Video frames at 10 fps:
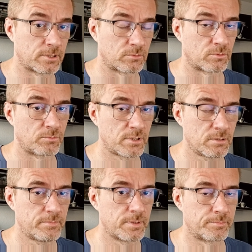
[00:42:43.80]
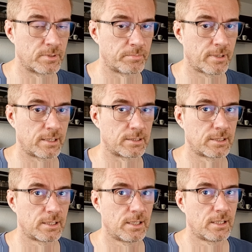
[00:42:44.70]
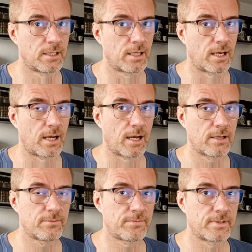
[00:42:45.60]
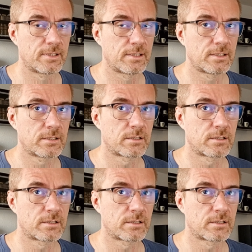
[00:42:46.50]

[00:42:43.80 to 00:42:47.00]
will be prepared, I think,